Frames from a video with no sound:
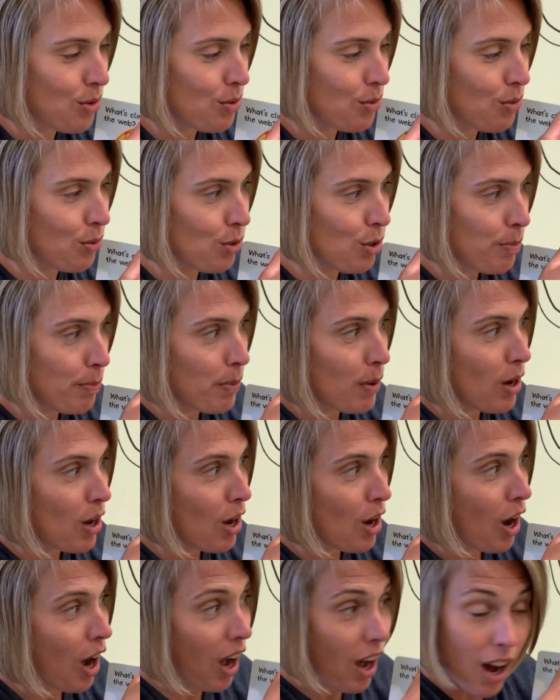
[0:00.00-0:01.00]
Whoop.
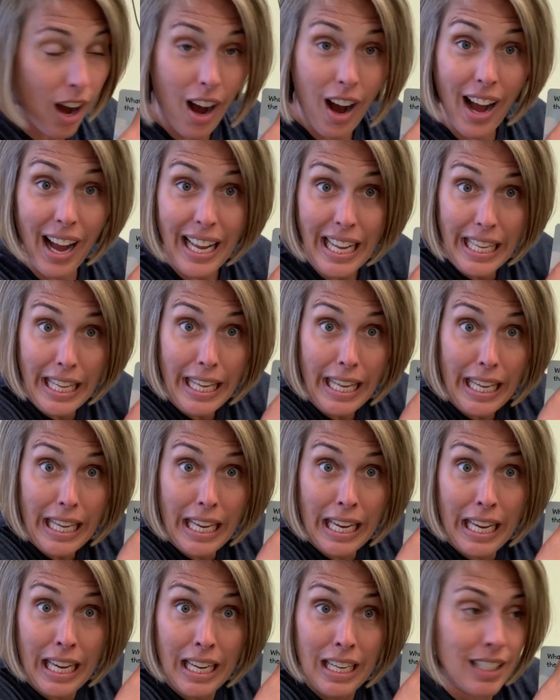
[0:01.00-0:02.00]
Oh,
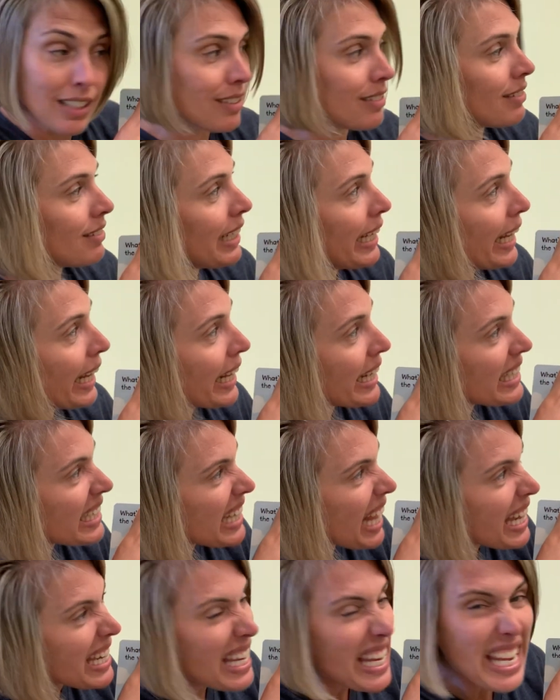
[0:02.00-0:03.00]
eek! It's
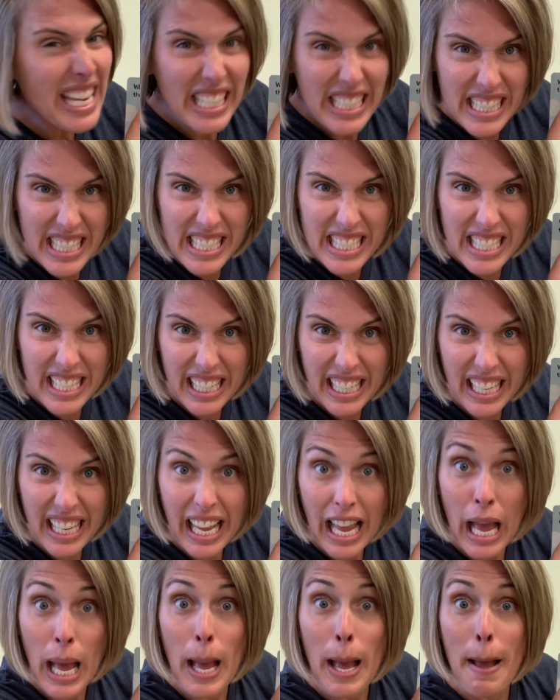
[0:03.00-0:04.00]
an
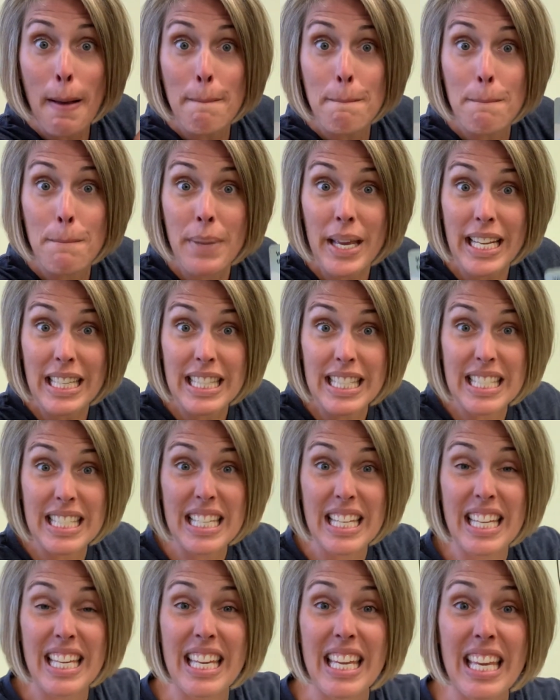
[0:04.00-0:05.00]
itsy
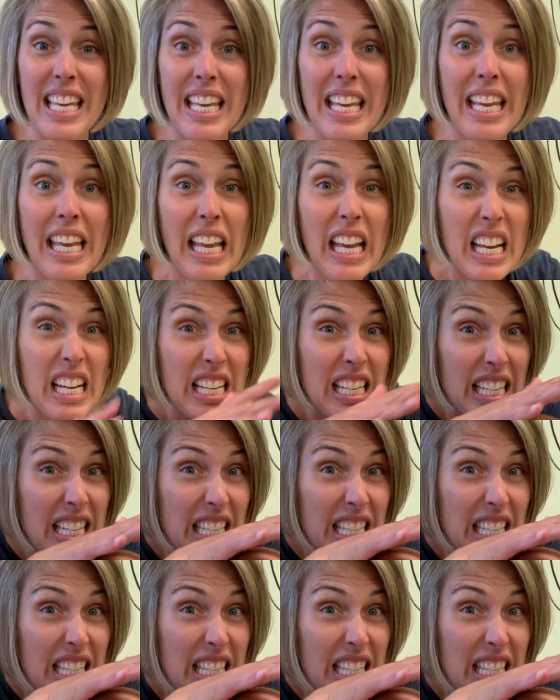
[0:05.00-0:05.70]
bitsy